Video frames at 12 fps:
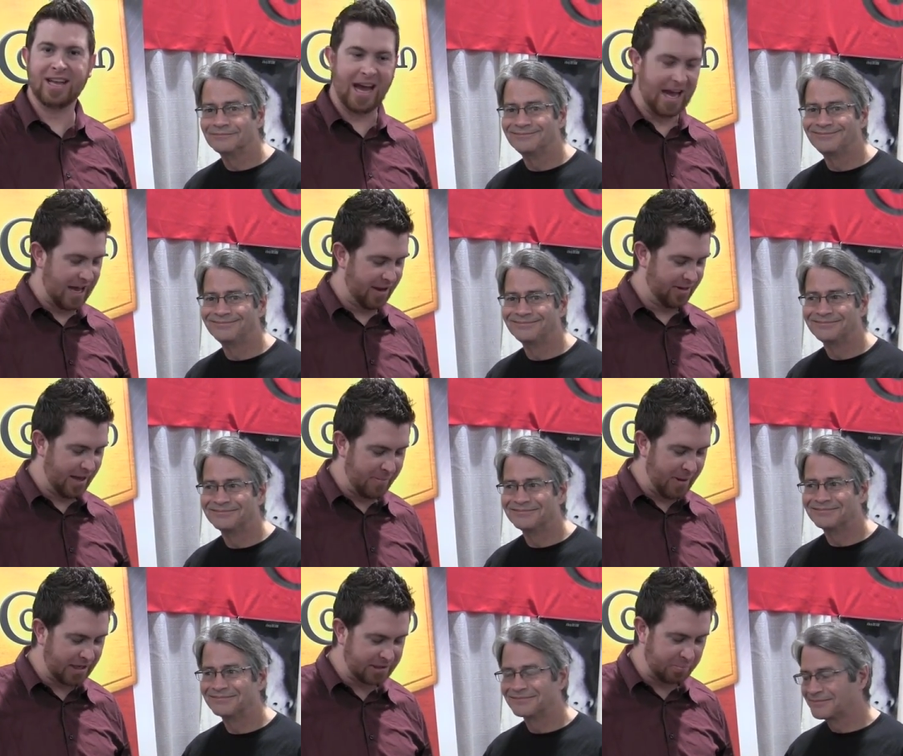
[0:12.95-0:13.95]
Speaker 1: And
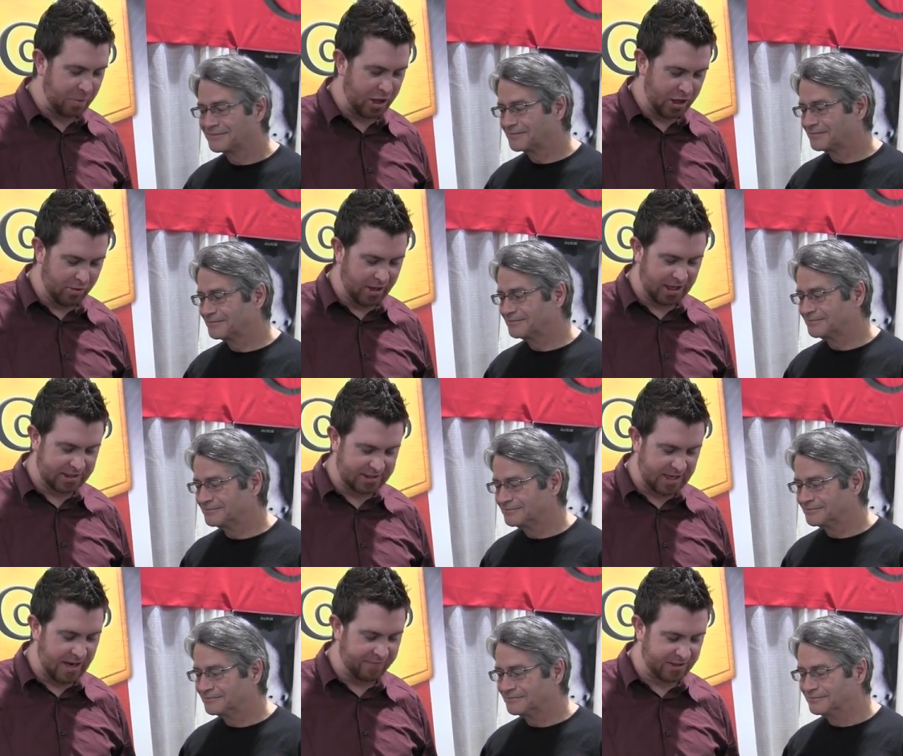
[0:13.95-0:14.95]
they make some pretty unique
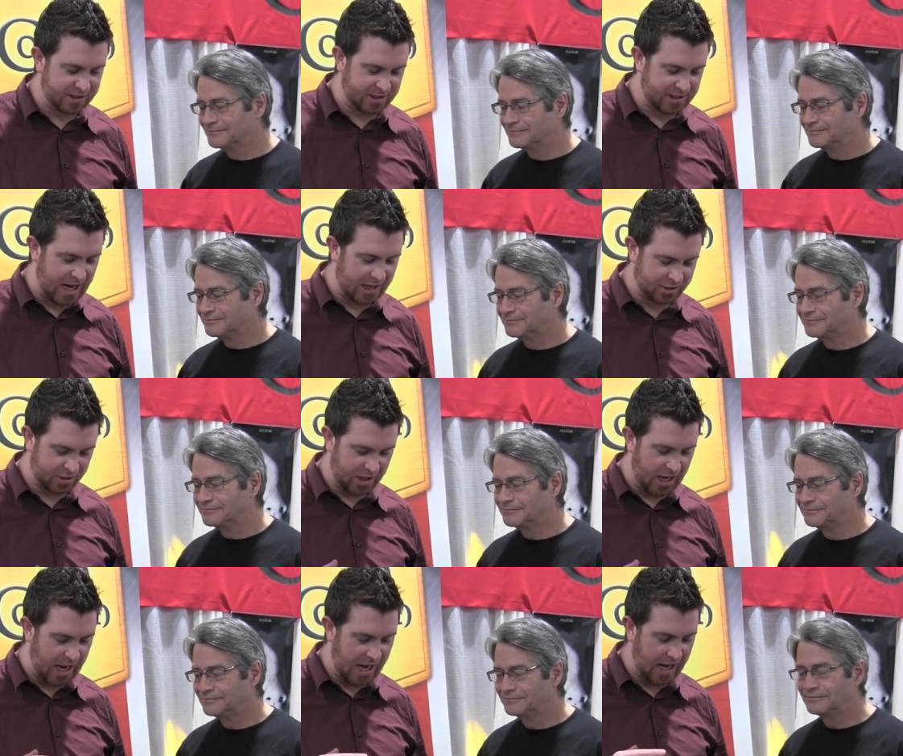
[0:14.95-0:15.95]
stuff. This is
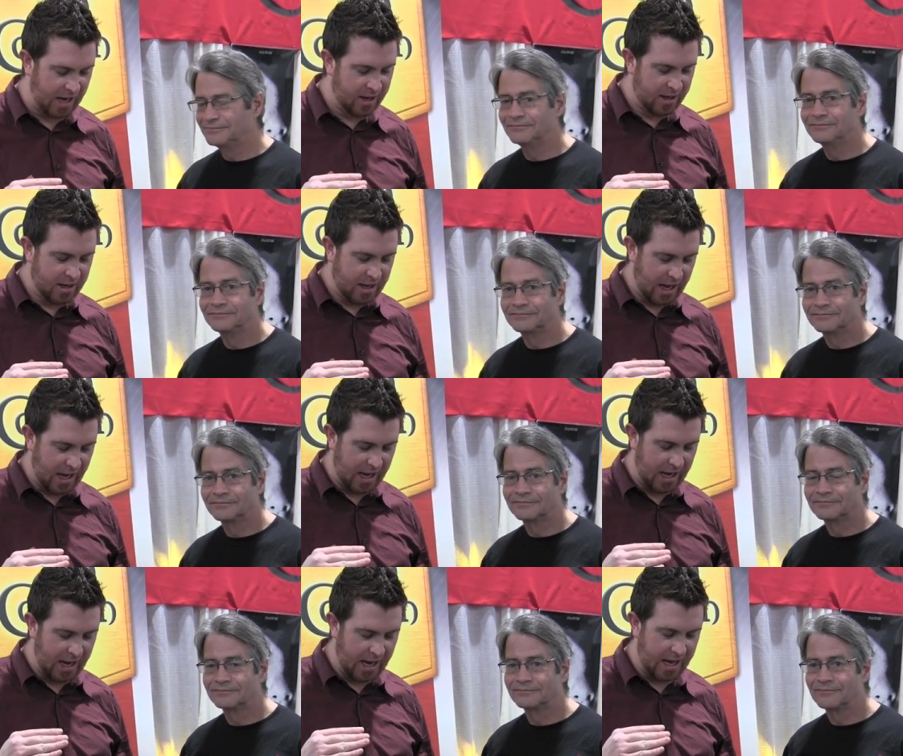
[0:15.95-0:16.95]
actually a,
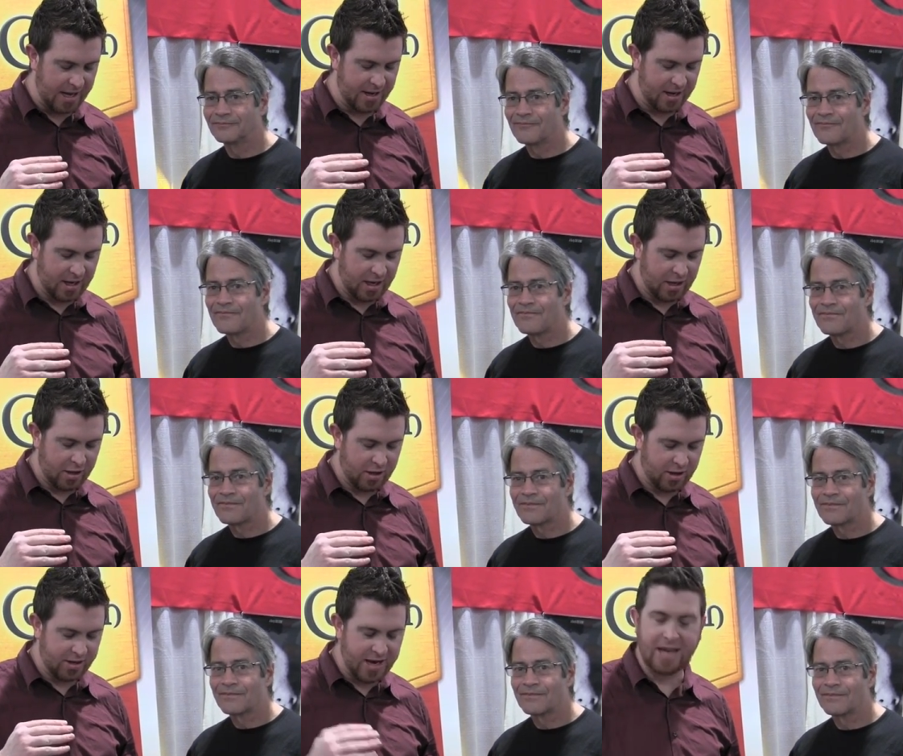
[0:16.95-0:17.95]
a uh,
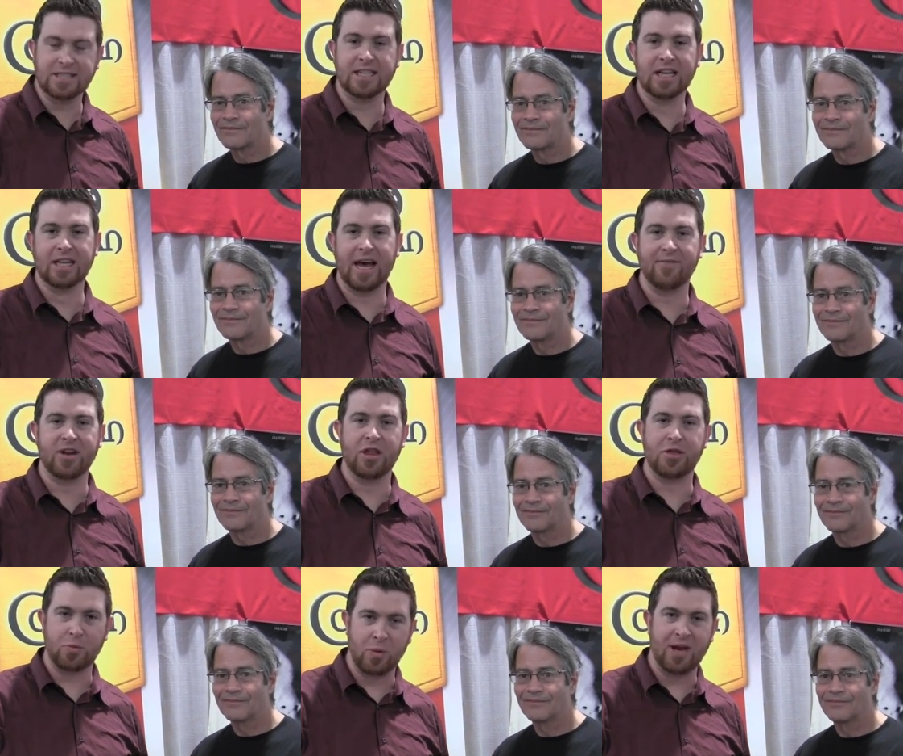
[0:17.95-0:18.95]

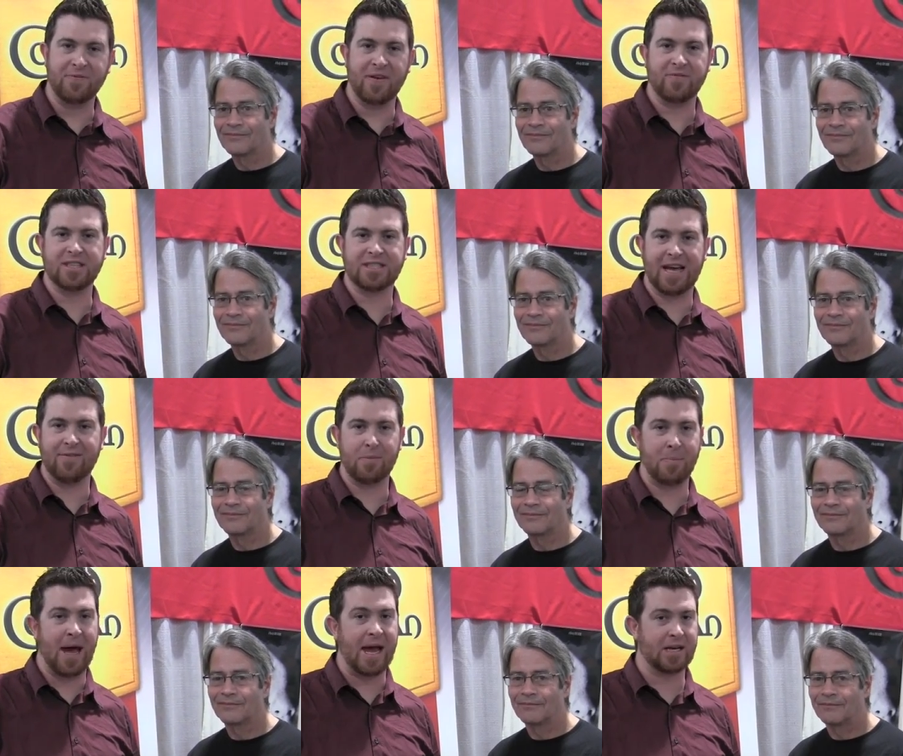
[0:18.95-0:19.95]
1911 and
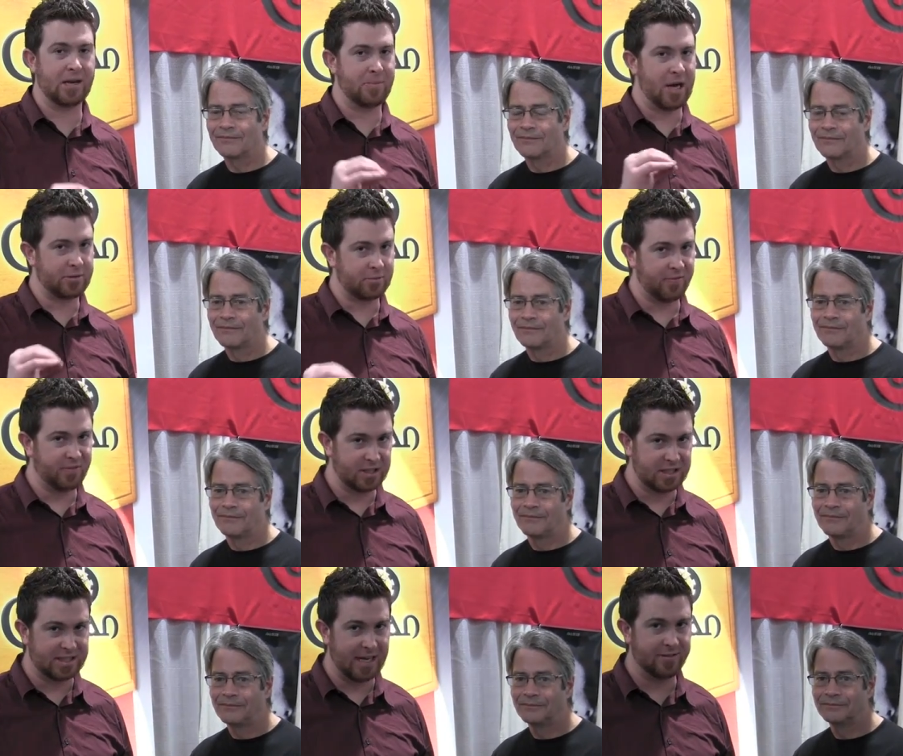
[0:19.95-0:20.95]
357 Magnum, not
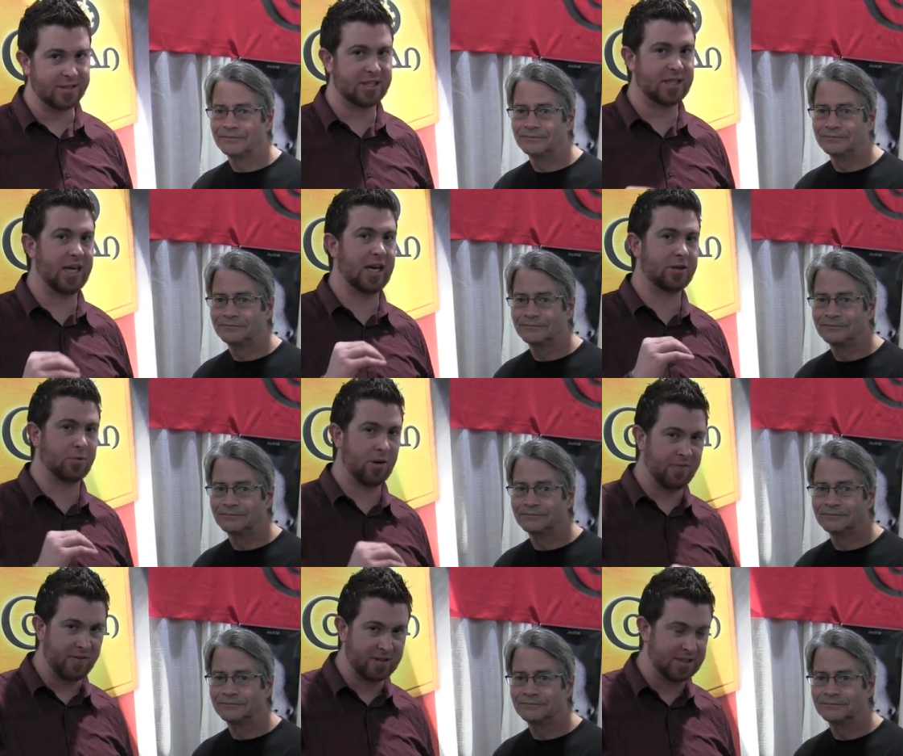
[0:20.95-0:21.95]
357 SIG,
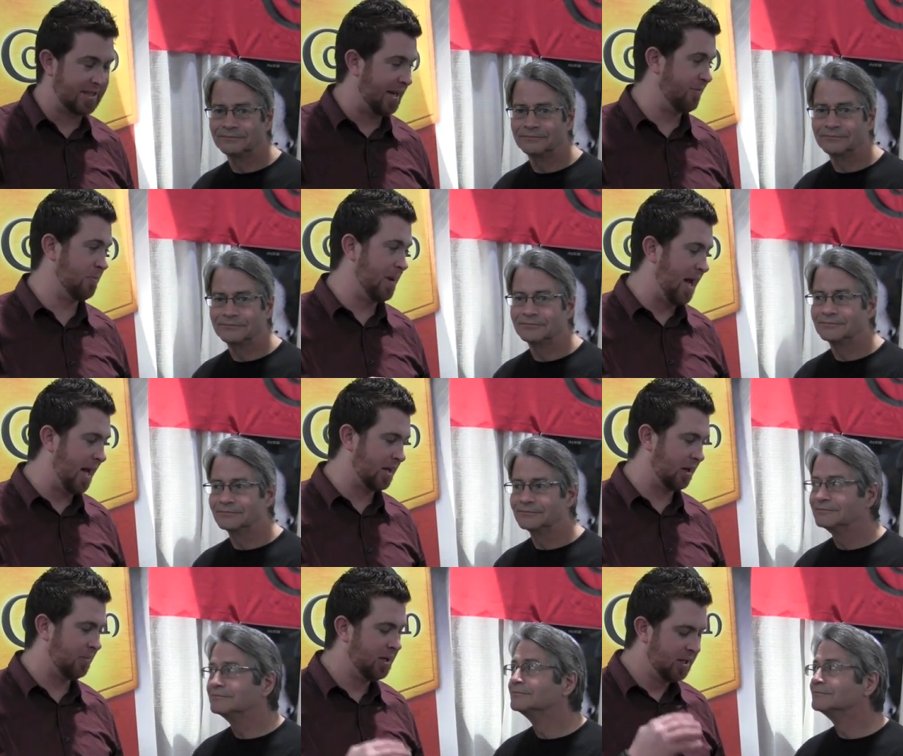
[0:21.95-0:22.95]
357
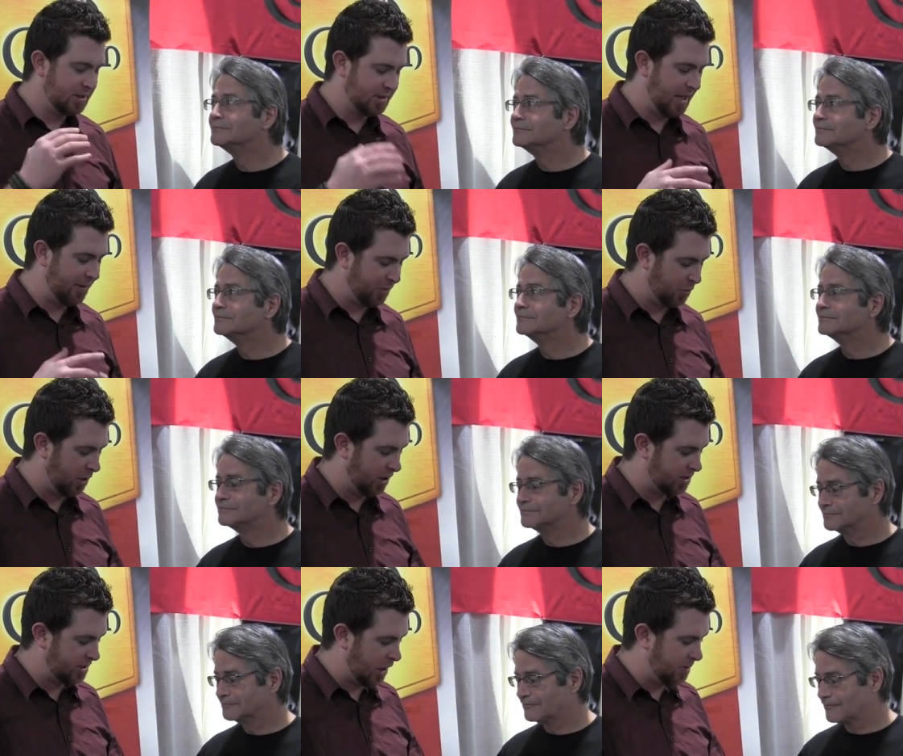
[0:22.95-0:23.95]
Magnum. Dan, if you
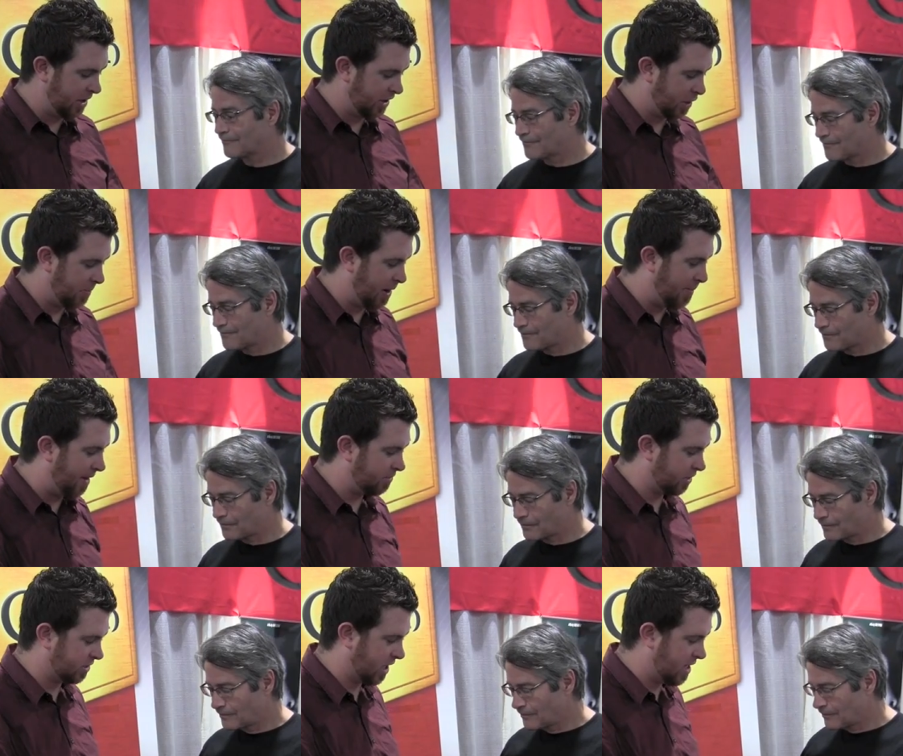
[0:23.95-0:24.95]
would, tell me a little bit
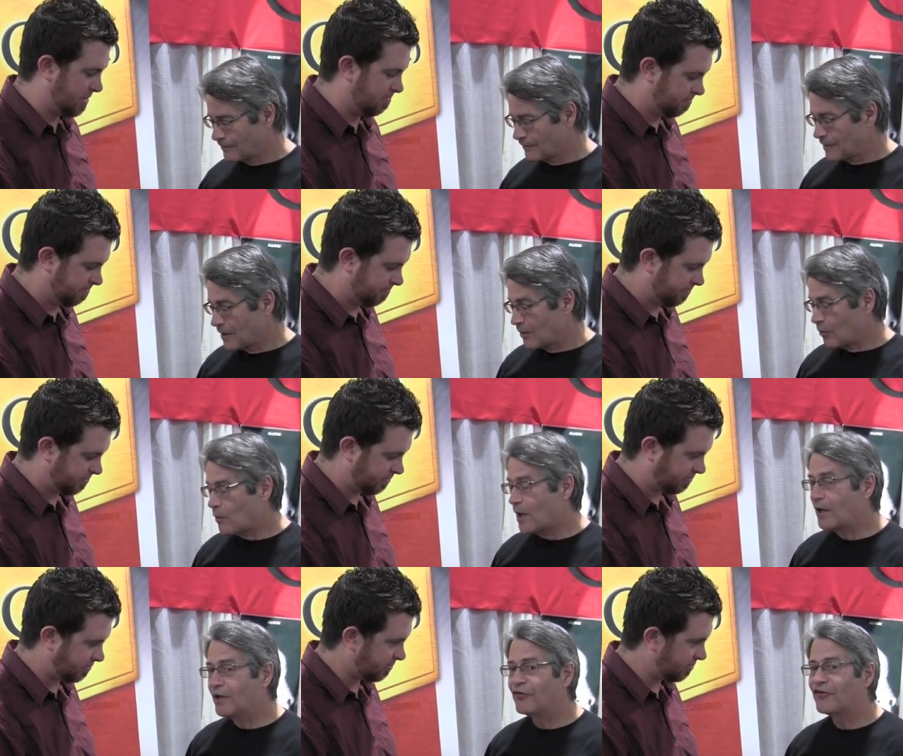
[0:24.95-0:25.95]
about this gun.
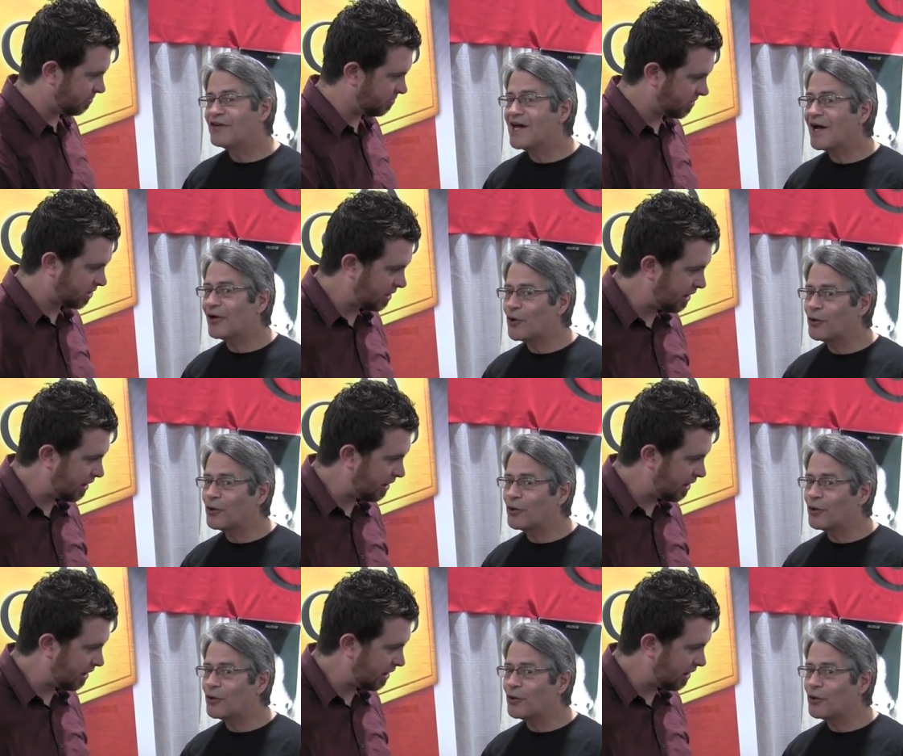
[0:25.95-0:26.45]
Speaker 2: Well, it's not